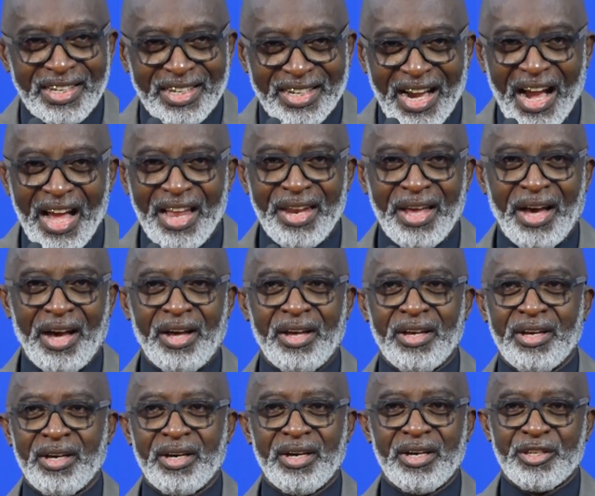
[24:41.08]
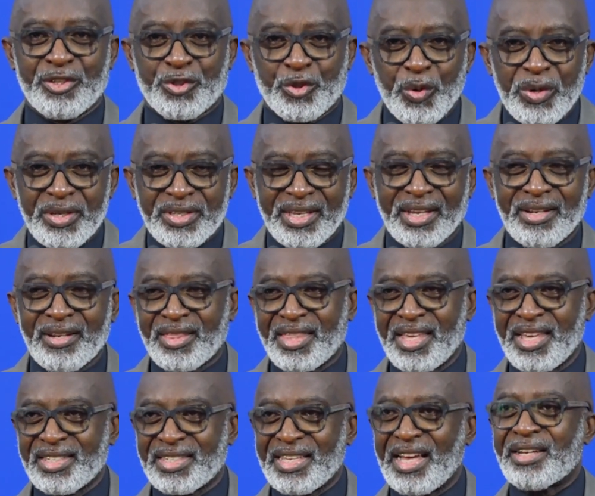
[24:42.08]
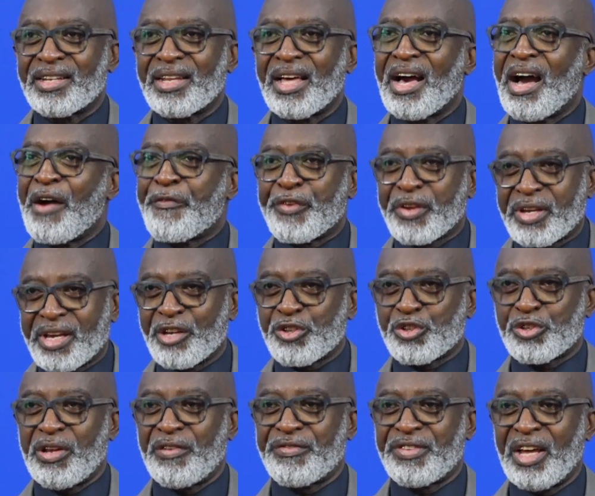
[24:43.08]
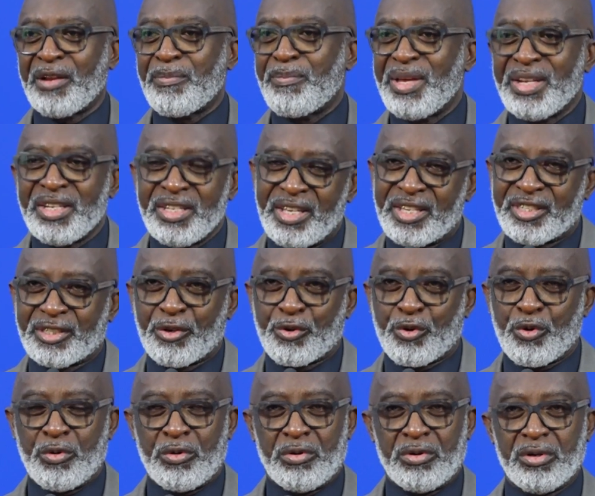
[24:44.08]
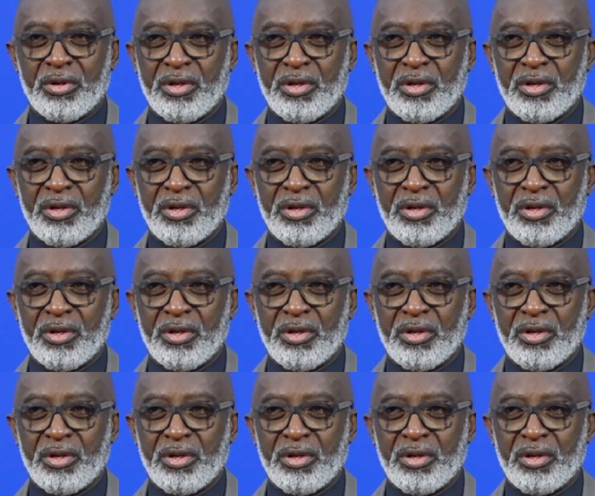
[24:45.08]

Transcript: Ghana is doing certain things that Africa should have done many years ago.